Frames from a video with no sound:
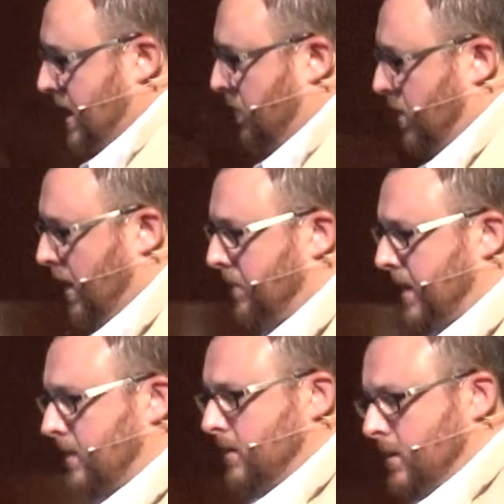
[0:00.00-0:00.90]
You say, well, I
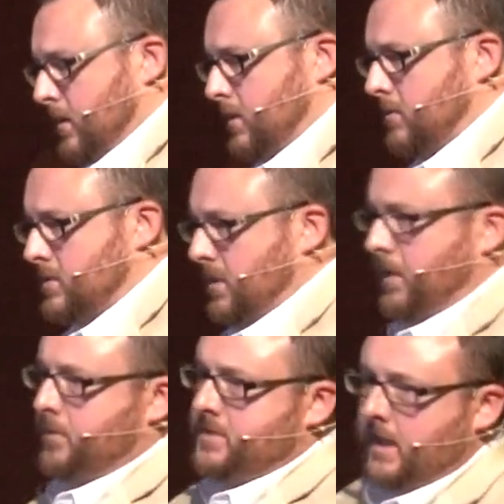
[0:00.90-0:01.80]
mean, some
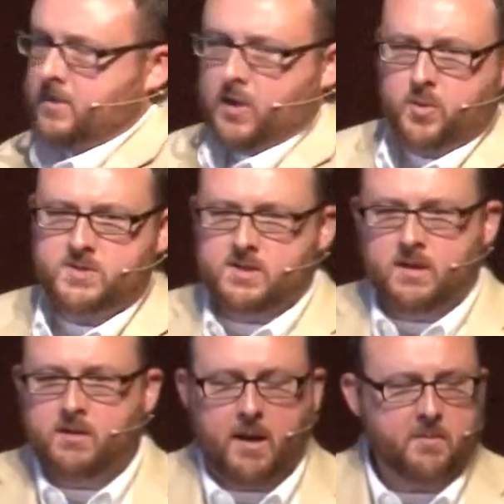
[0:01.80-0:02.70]
people take notes,
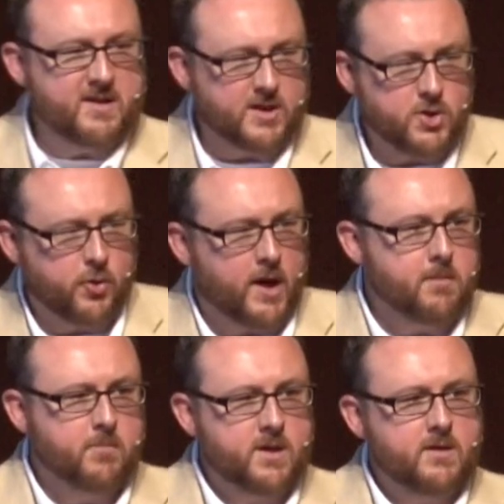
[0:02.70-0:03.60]
and I mean, that's
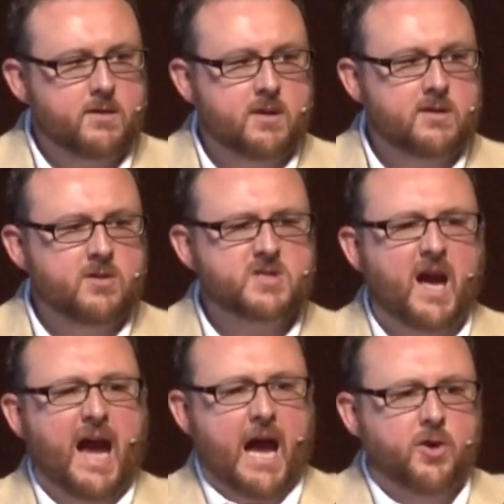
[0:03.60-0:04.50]
great, but the deal's
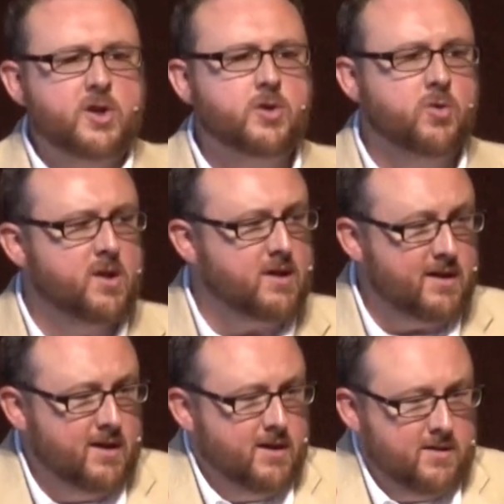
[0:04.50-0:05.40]
not how do you do it.
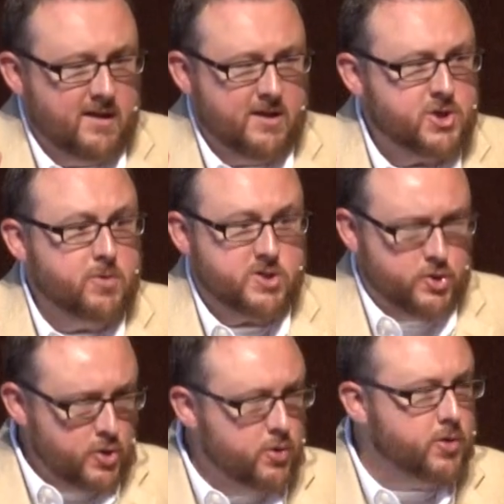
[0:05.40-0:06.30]
The issue is
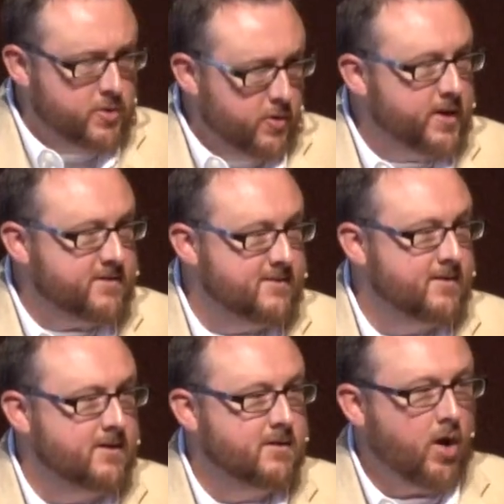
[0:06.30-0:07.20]
do you do it?
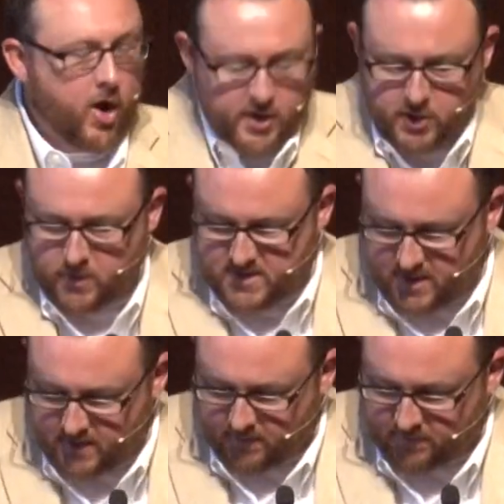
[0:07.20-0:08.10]
Are you
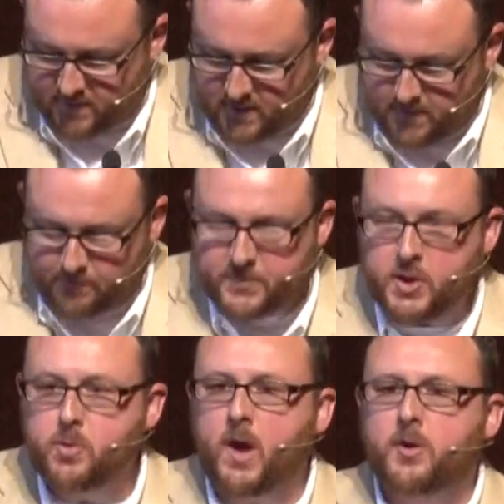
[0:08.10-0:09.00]
attentive?
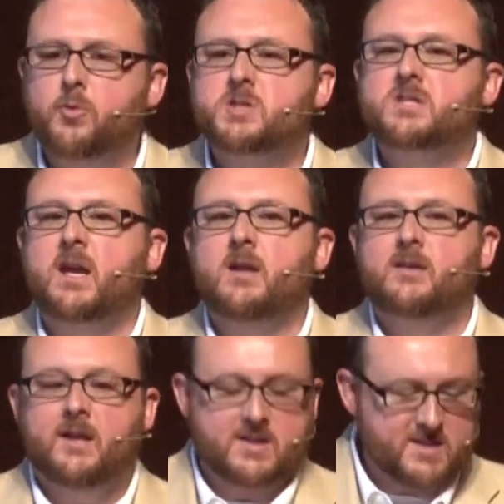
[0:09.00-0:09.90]
Do you
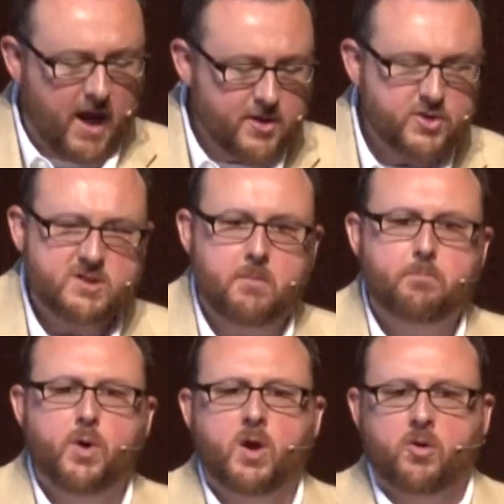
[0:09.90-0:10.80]
understand that it's not just a
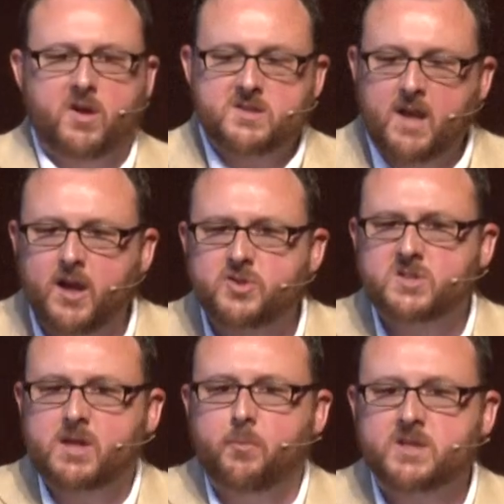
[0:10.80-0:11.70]
book or it's not
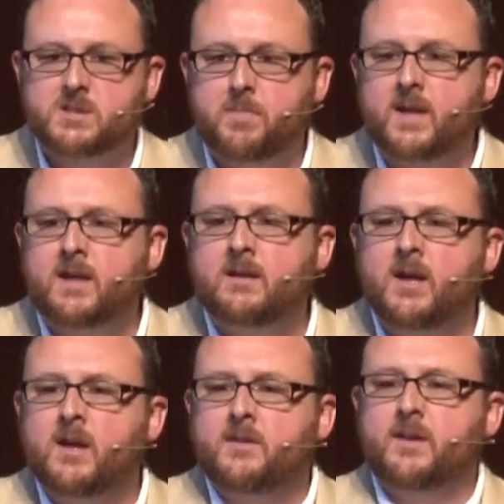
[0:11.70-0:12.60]
just someone
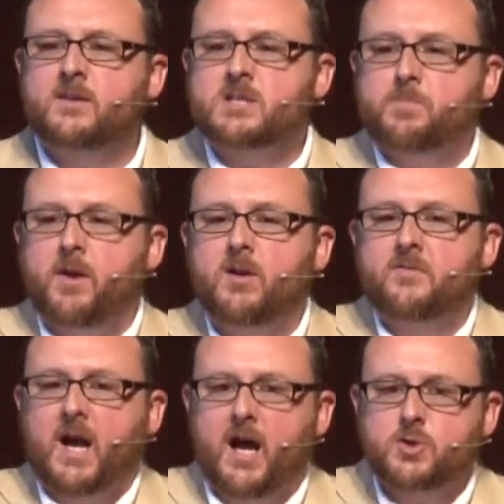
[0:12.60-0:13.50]
speaking, that the Spirit
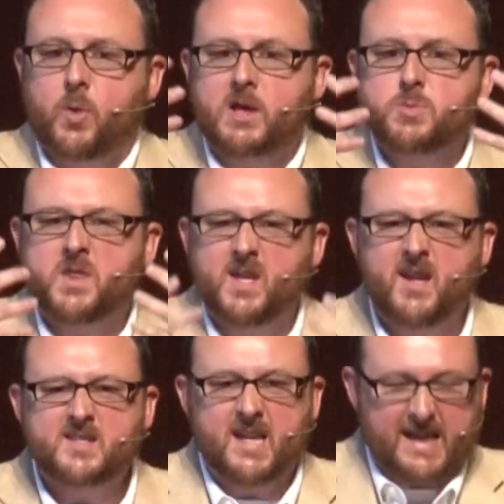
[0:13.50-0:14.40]
of God dwells
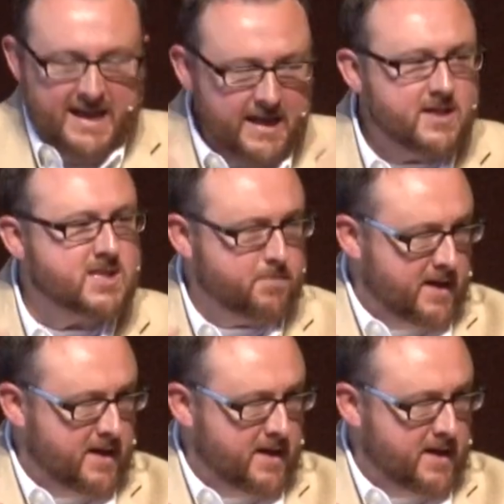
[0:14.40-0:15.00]
within us and He is